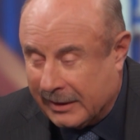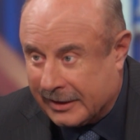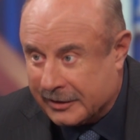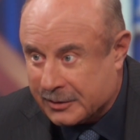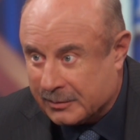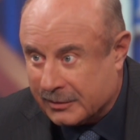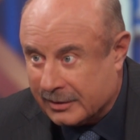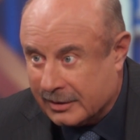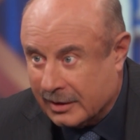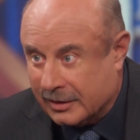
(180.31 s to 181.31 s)

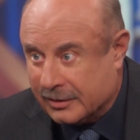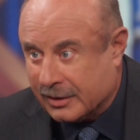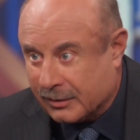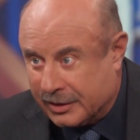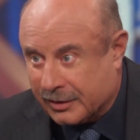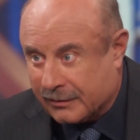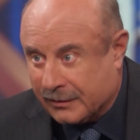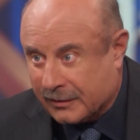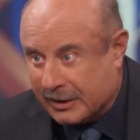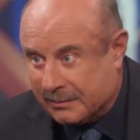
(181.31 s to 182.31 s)
manageable. There's no cure
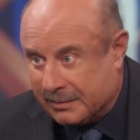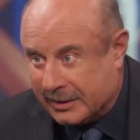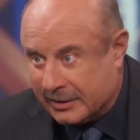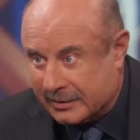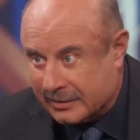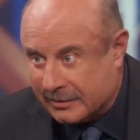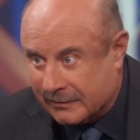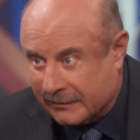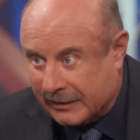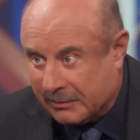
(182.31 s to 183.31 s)
for it, but
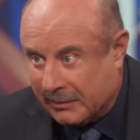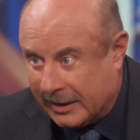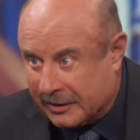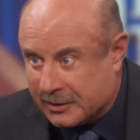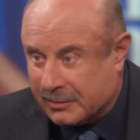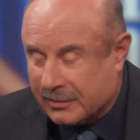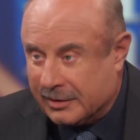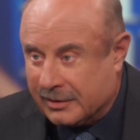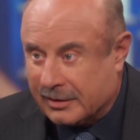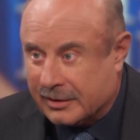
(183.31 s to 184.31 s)
it's very manageable.
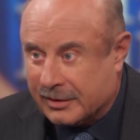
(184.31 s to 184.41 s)
You can